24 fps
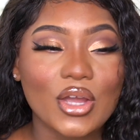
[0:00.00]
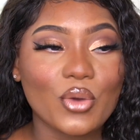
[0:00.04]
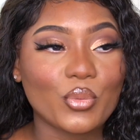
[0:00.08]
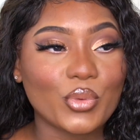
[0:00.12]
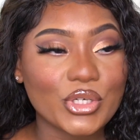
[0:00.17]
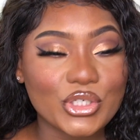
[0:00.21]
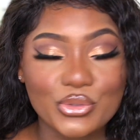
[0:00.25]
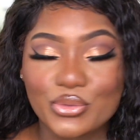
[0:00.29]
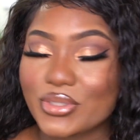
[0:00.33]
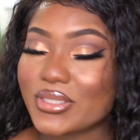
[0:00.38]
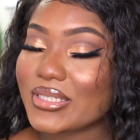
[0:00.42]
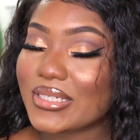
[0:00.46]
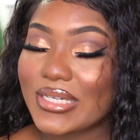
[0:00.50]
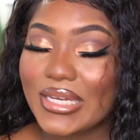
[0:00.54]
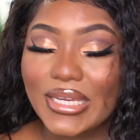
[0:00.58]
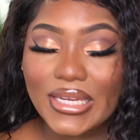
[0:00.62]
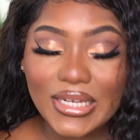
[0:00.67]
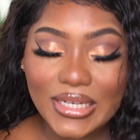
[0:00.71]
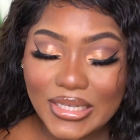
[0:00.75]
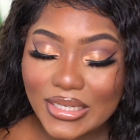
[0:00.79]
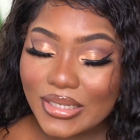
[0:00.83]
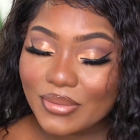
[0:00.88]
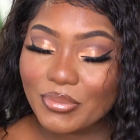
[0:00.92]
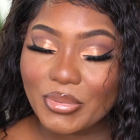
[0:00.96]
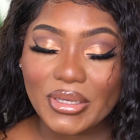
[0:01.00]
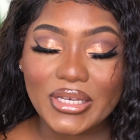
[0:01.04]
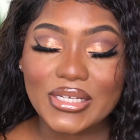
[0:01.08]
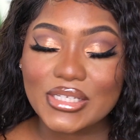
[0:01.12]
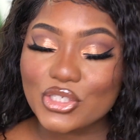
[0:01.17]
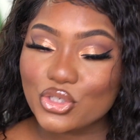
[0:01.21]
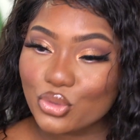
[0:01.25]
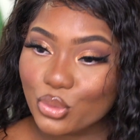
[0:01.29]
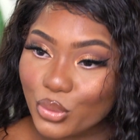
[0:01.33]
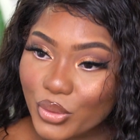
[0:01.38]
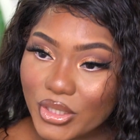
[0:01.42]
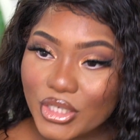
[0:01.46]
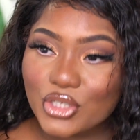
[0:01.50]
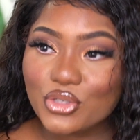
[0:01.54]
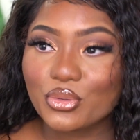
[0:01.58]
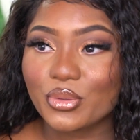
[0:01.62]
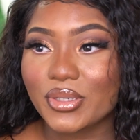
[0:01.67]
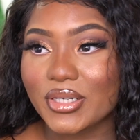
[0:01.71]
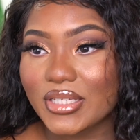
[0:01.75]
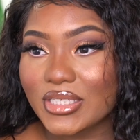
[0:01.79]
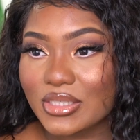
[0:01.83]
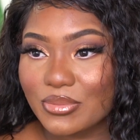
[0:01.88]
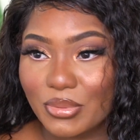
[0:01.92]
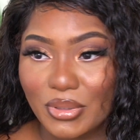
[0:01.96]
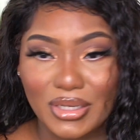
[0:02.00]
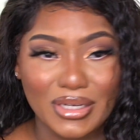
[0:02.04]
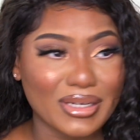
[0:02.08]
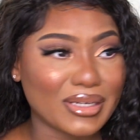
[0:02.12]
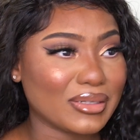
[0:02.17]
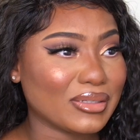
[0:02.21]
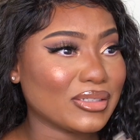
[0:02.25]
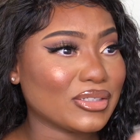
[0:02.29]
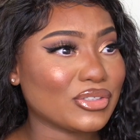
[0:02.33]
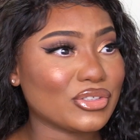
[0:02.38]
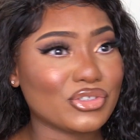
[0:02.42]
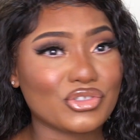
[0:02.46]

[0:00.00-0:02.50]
which was needed because twenty twenty has been